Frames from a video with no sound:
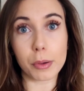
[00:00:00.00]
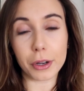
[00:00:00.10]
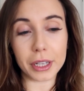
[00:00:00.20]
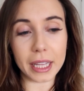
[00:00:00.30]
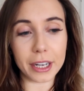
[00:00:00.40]

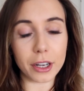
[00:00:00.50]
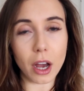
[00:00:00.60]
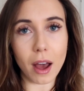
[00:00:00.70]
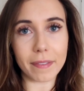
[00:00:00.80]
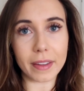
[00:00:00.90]
percolator
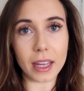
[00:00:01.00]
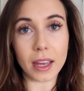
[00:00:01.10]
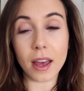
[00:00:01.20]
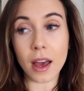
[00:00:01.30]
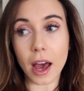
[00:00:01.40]

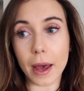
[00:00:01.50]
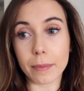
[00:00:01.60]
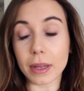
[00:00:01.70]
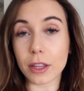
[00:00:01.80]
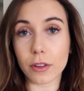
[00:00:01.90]
coffee,
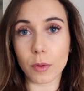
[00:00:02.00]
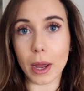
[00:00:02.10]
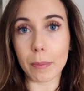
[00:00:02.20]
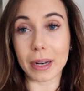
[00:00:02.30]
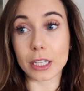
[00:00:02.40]
either the
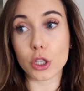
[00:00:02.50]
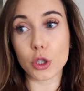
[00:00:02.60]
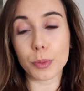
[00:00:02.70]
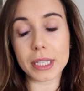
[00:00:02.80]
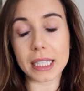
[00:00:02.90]
way, but it's
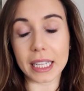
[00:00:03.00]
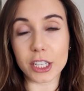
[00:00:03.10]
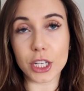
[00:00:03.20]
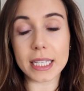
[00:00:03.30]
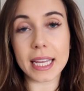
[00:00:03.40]
super
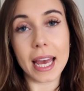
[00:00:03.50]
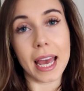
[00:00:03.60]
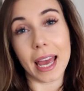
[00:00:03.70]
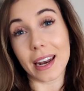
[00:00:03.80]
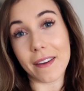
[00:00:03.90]
delicious.
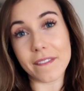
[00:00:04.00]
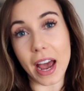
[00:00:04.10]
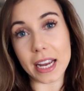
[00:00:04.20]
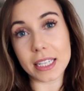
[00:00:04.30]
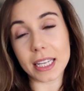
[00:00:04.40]
And I
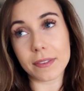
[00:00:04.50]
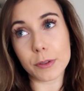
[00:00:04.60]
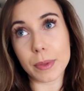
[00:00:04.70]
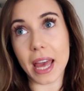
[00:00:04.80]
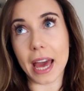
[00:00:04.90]
find it
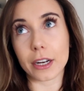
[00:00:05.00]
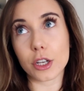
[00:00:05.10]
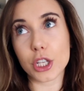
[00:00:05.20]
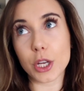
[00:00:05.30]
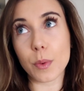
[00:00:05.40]
gives me
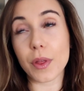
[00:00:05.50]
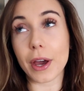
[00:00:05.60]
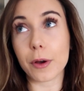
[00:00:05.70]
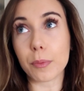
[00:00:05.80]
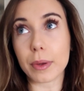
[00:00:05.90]
energy
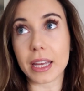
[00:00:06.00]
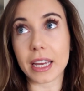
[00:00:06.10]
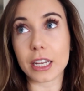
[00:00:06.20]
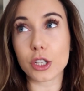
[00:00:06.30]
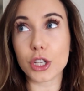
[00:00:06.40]
without
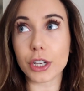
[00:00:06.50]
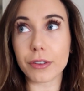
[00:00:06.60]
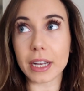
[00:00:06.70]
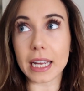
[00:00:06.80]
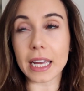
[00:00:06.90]
being
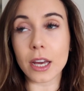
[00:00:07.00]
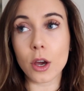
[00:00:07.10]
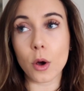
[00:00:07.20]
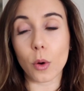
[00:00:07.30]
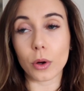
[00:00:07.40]
jittery
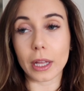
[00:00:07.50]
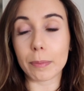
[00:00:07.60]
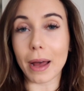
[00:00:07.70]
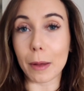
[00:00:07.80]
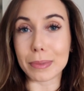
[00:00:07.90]
or
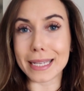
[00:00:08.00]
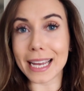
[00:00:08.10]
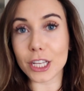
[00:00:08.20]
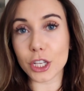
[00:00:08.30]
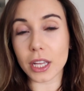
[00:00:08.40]
like
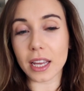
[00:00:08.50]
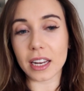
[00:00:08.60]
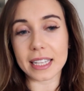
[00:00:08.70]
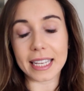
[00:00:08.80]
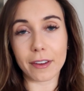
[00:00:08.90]
palpitation-y,
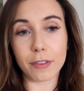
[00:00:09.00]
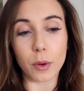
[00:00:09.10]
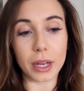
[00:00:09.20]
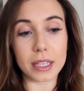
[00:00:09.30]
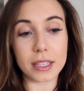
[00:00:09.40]
and it's like
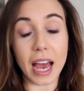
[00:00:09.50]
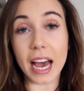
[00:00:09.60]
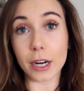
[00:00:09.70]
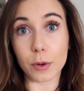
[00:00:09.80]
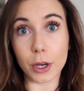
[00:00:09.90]
focus.
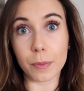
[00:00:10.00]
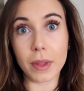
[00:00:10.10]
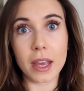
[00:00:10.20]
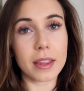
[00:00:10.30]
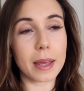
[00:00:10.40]
I don't know.
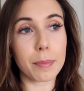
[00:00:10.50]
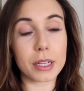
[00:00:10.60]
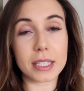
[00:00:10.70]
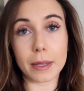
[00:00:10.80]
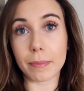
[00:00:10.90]
They
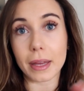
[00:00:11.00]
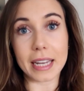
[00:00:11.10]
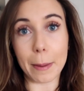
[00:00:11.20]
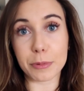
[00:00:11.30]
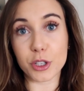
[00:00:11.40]
put some
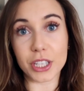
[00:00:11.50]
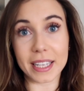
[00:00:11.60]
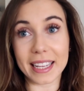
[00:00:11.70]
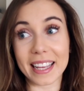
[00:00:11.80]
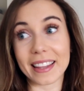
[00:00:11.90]
adaptogen
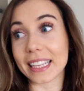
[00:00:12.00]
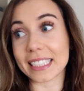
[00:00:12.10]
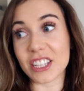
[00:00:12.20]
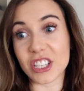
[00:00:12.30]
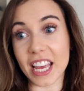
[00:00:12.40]
in it, and
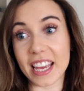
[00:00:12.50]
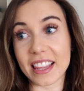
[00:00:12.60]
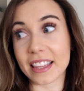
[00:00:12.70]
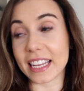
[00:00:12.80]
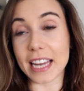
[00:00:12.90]
let's just say
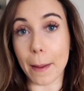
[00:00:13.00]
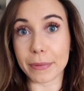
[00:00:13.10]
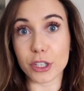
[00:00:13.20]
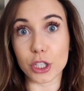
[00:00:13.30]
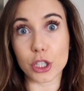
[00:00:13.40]
that the
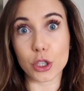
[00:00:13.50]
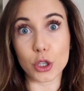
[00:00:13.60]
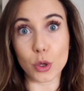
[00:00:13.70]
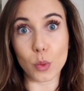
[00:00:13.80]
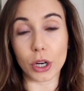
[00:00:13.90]
adaptogens
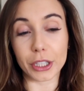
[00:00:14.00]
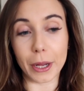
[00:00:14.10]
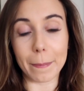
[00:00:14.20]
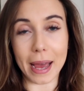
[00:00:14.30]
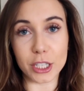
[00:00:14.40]
do work
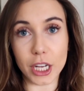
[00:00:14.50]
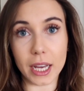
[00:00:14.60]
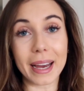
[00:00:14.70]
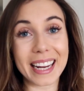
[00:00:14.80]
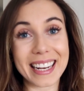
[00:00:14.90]
their magic.
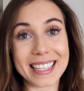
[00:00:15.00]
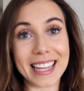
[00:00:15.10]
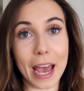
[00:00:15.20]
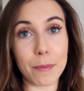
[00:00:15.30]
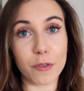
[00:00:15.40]
But it is
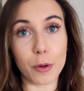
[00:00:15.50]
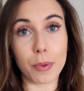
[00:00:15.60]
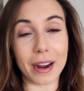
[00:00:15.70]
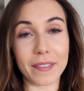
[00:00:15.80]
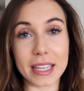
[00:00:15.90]
time for
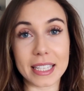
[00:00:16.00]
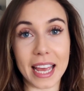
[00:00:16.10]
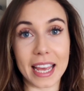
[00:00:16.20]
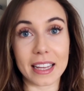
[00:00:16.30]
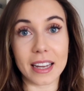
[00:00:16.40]
breakfast,
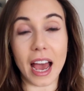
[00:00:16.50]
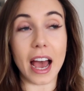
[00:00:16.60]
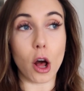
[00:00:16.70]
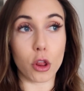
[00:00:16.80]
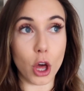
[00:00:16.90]
and
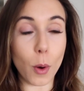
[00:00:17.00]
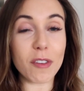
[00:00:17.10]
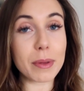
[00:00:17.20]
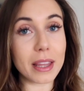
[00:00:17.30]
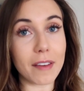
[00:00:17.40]
although
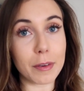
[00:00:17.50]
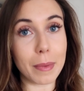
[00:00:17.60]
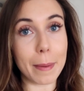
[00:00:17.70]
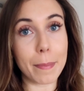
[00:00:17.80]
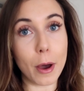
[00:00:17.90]
I've been loving
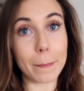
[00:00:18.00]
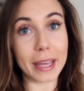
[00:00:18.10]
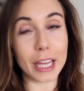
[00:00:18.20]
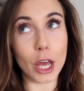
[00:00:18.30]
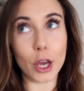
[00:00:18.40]
my
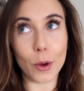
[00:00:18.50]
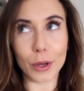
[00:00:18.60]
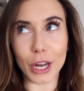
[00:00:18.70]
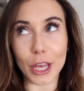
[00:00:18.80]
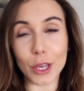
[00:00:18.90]
pumpkin
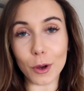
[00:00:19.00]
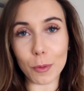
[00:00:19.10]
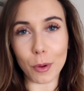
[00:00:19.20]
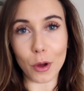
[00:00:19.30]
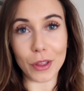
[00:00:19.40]
coconut
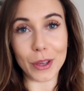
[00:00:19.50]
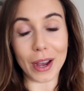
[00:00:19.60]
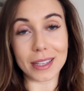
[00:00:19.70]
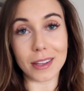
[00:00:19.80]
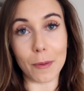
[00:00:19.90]
yogurt bowl that you
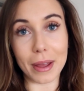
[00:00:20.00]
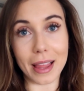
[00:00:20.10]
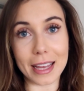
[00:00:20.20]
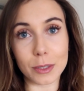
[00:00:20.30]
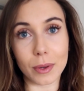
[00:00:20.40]
guys saw in my
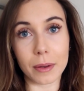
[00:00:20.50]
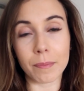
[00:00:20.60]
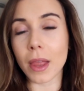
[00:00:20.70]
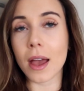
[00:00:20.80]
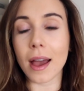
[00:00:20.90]
last
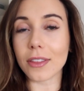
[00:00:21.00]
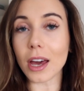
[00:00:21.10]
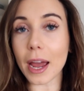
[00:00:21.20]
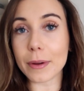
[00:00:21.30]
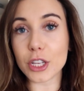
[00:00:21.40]
one, I
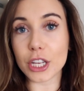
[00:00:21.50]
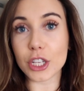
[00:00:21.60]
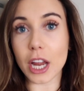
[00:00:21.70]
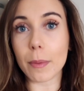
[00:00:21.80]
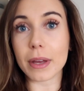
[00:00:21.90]
thought I would
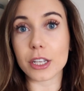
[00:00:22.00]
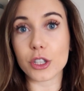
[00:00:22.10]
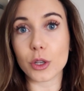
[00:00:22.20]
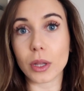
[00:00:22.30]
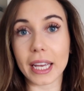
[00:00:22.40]
change it up and
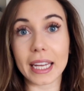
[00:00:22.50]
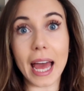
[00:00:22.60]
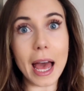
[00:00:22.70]
do like an